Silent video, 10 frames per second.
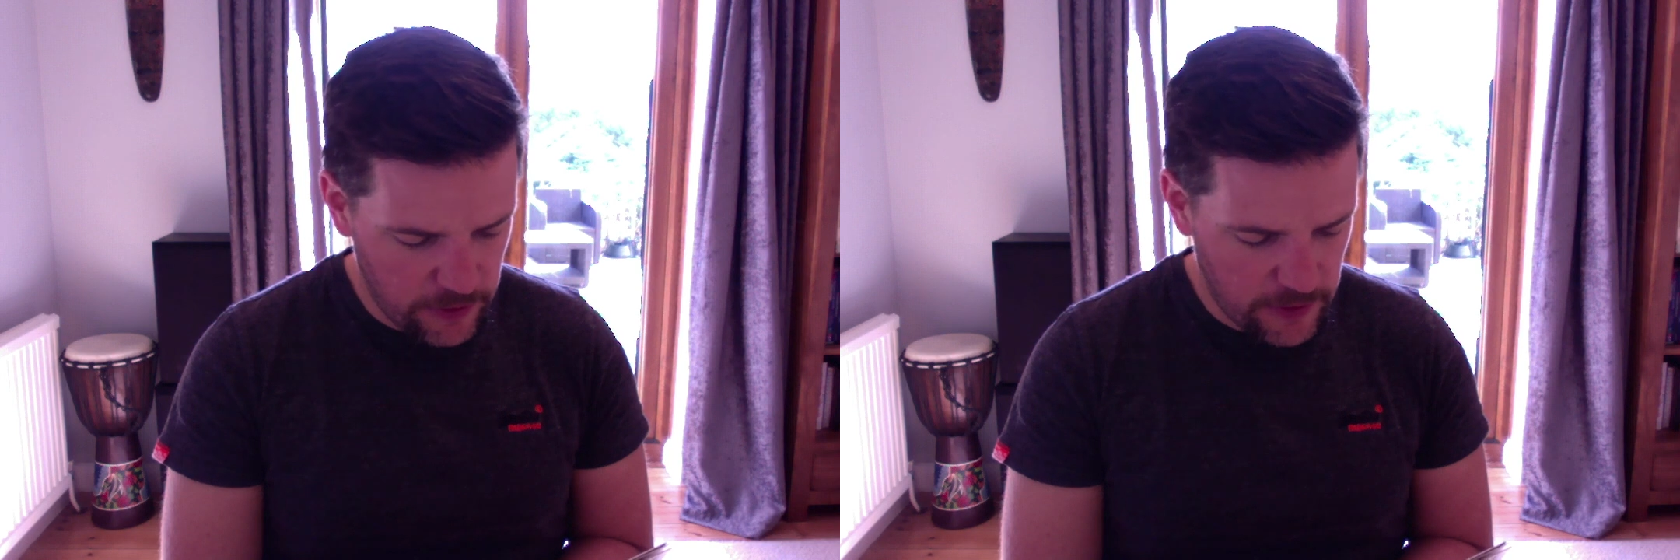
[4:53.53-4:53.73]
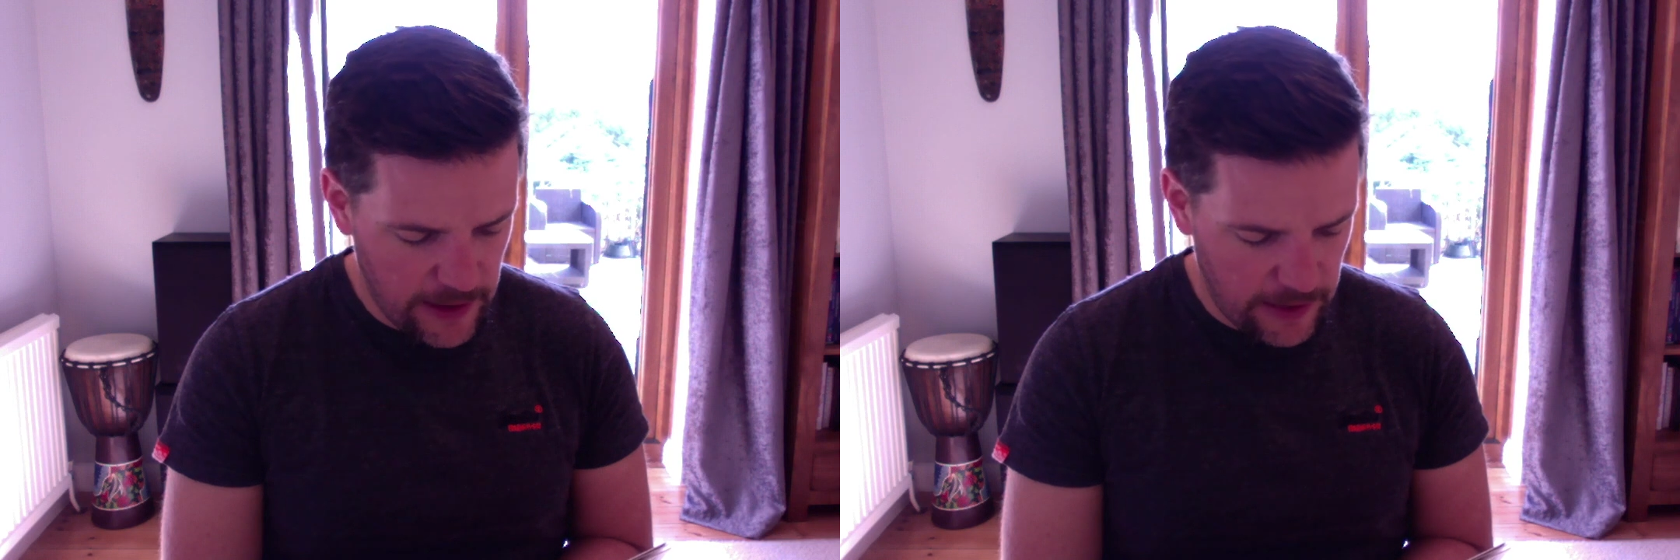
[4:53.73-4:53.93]

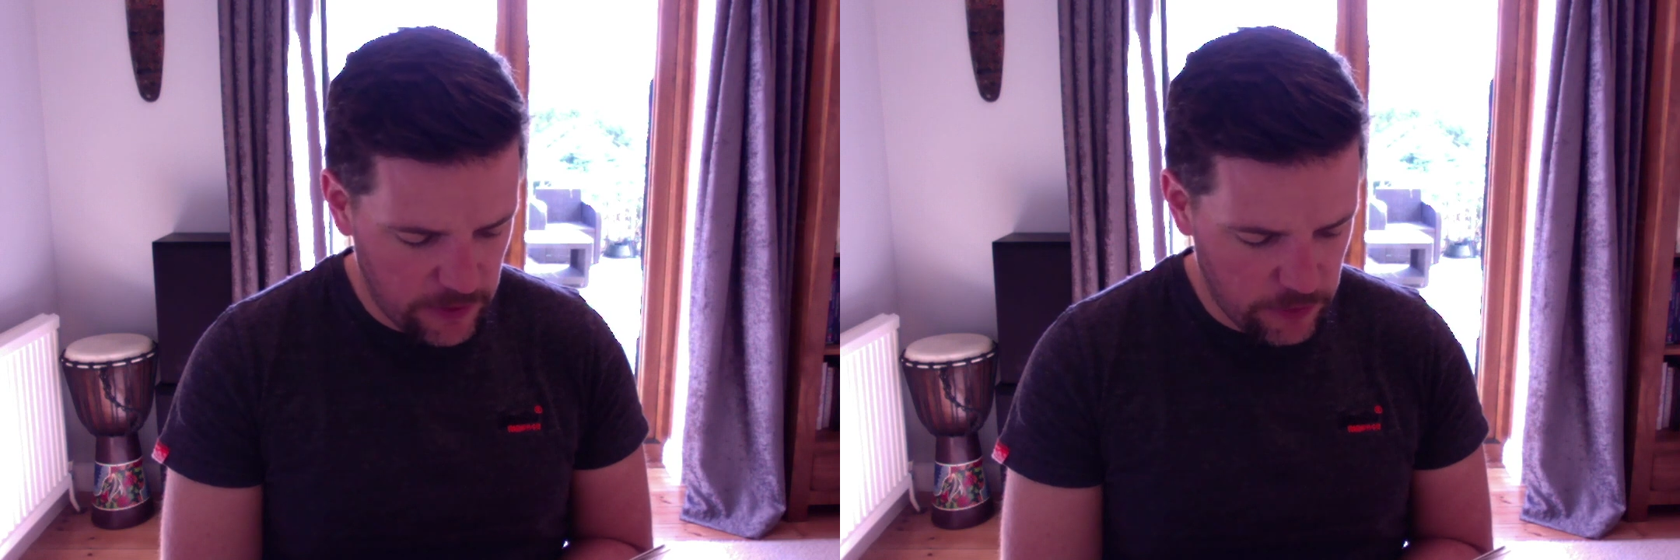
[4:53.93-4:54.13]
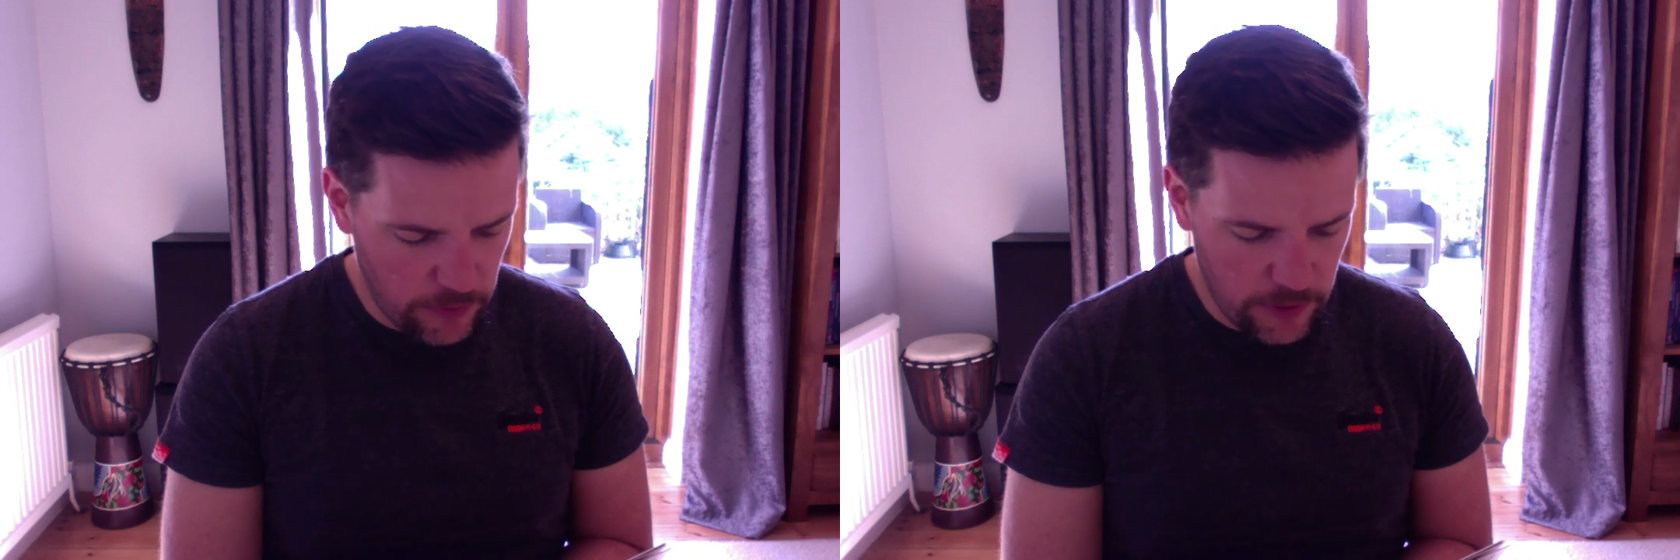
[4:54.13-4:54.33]
skate
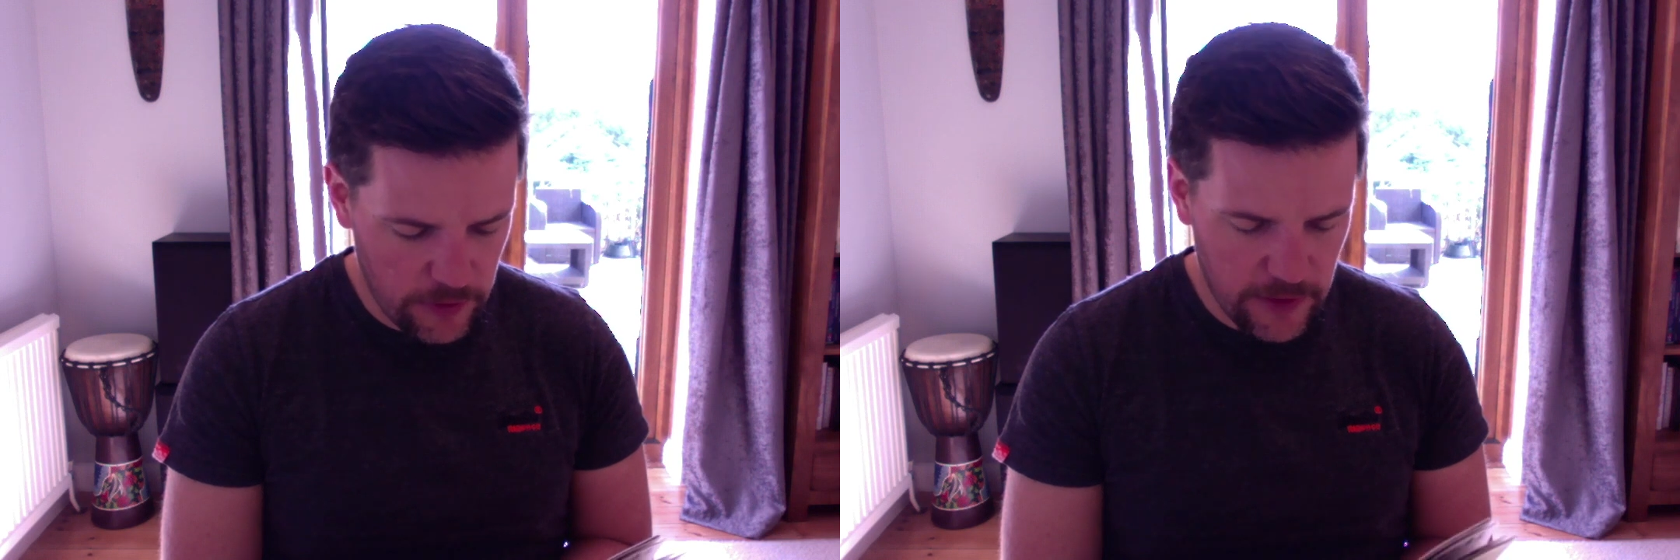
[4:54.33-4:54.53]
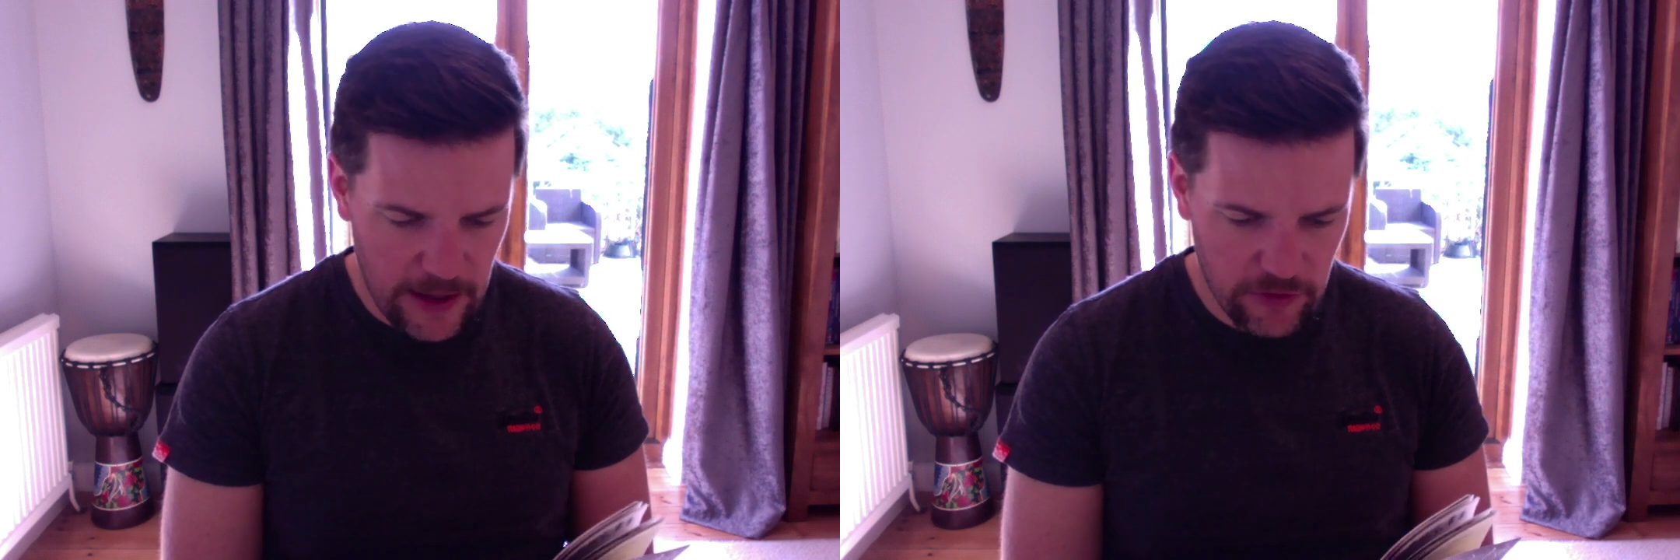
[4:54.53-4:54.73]
through the
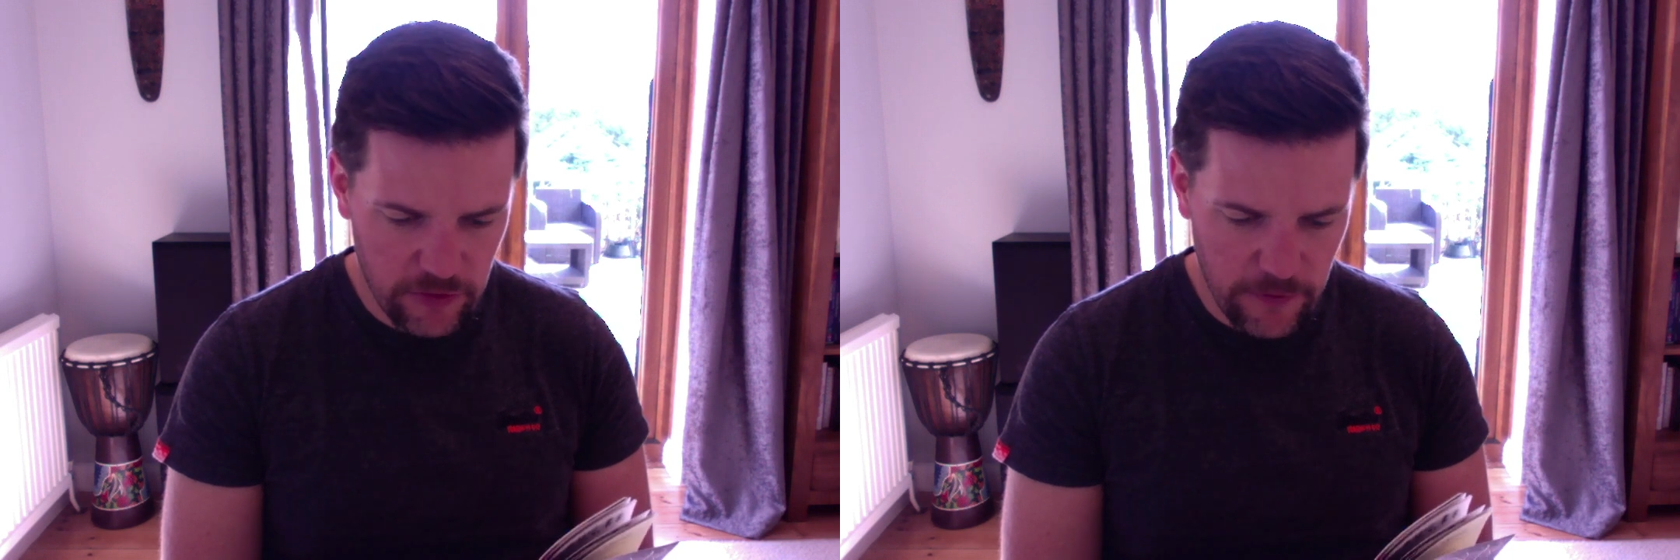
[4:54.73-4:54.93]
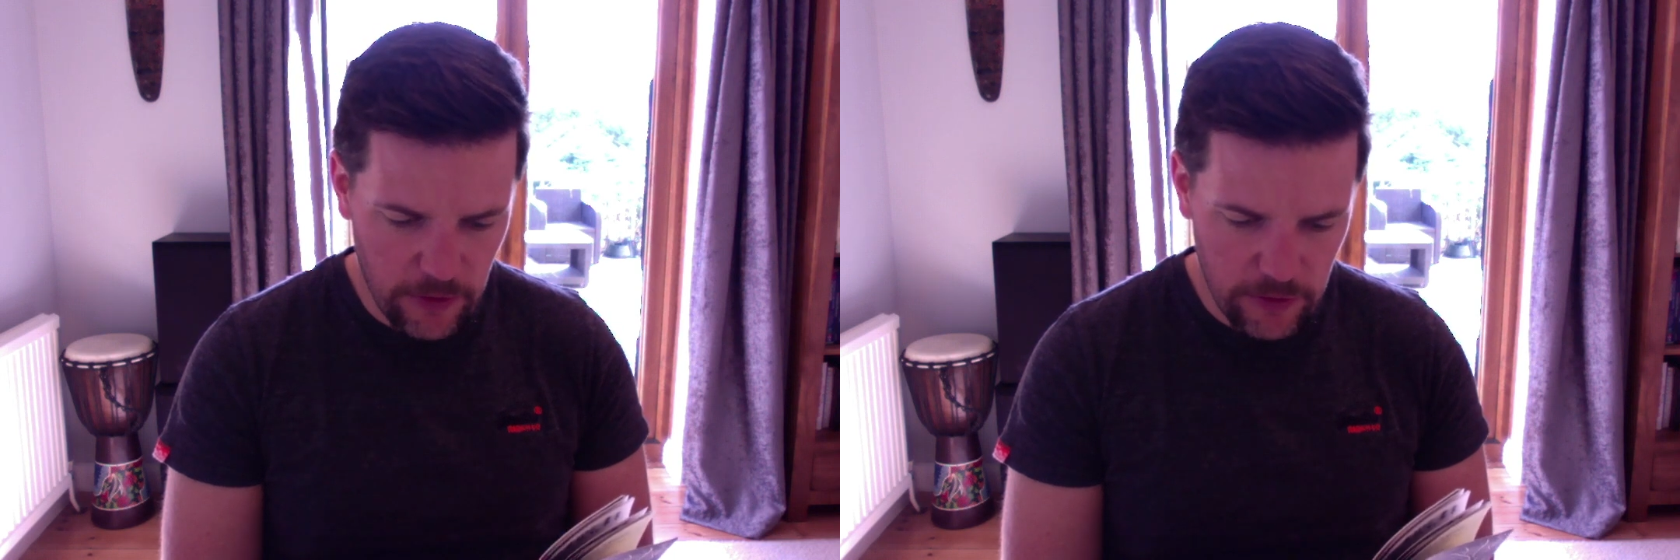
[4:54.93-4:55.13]
sketched
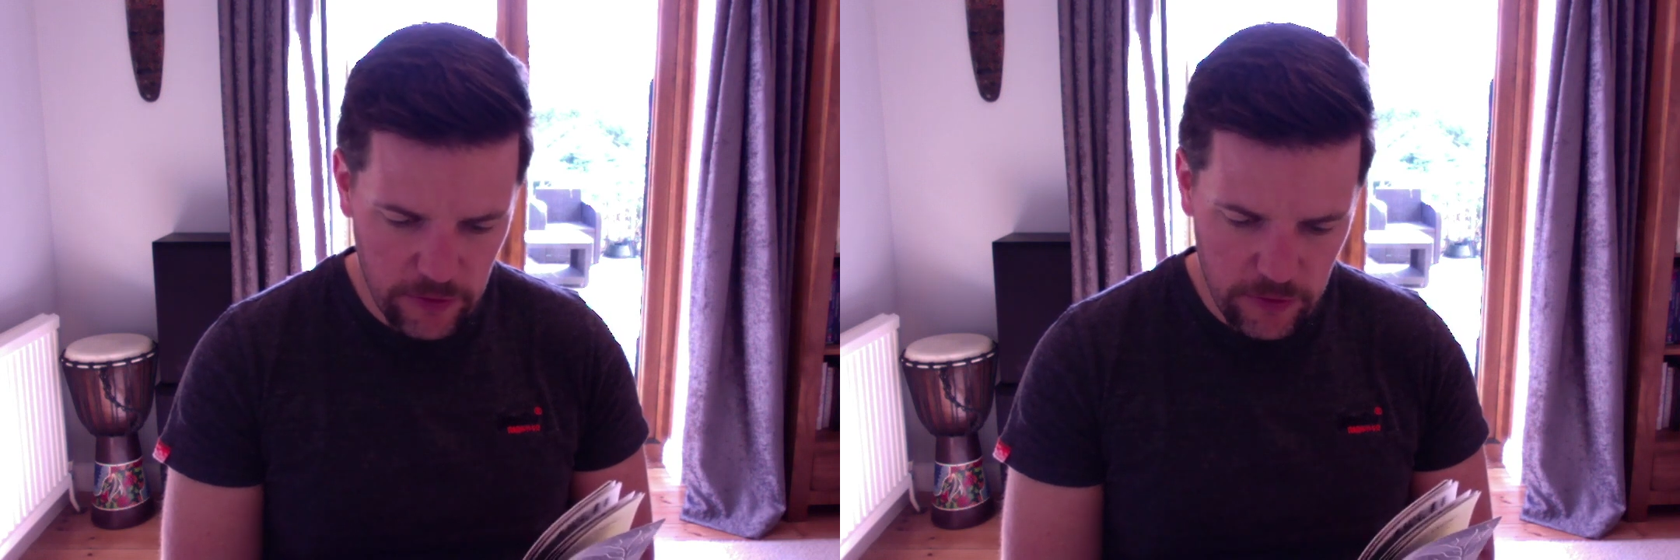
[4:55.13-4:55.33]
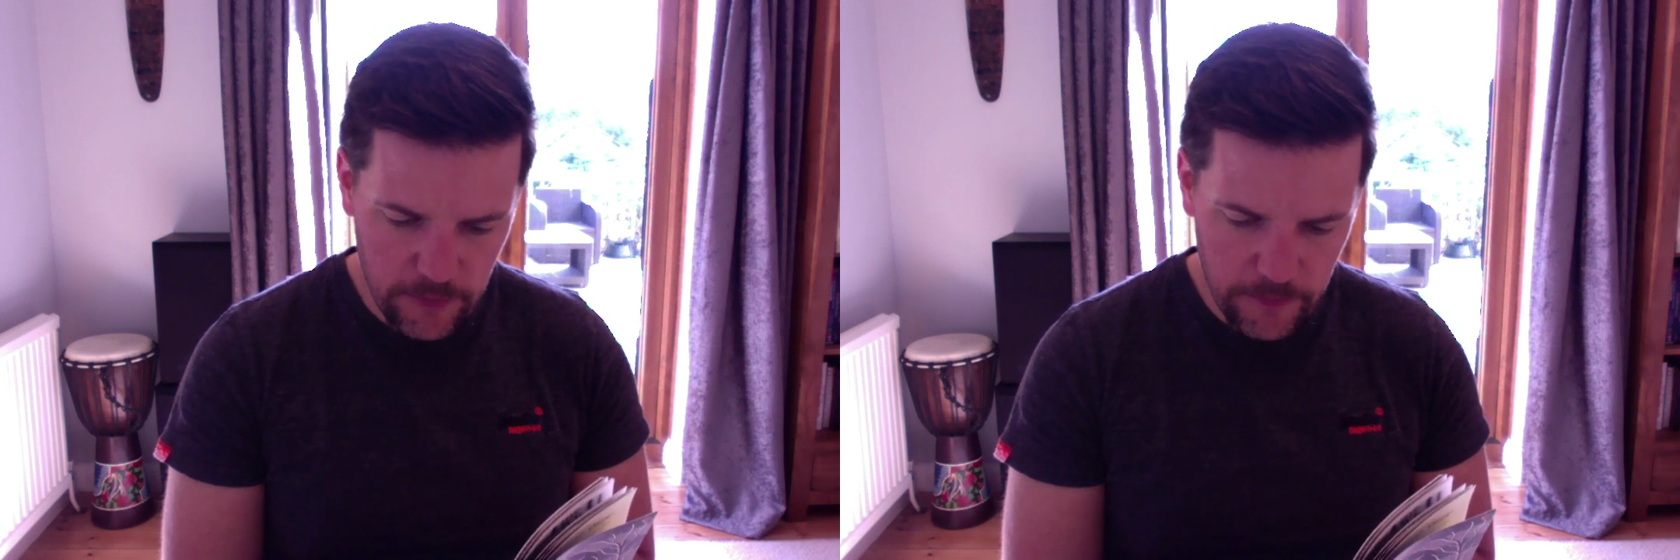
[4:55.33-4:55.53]

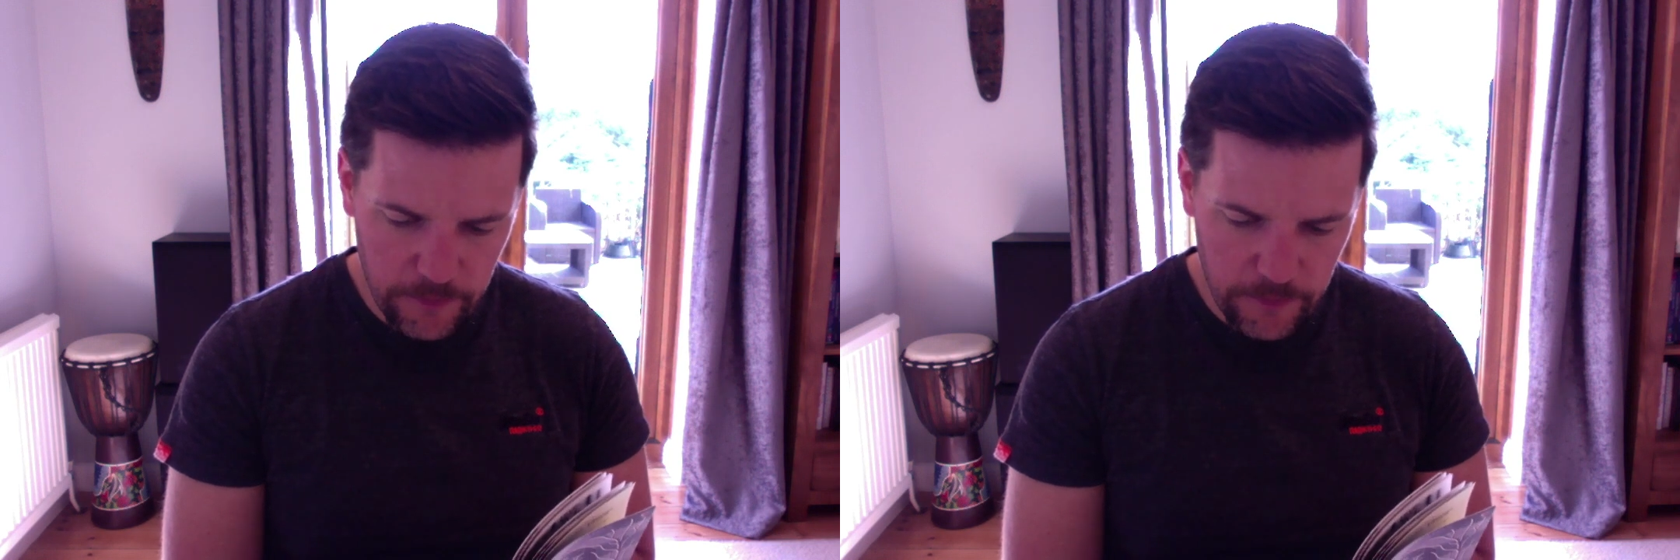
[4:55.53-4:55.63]
forest.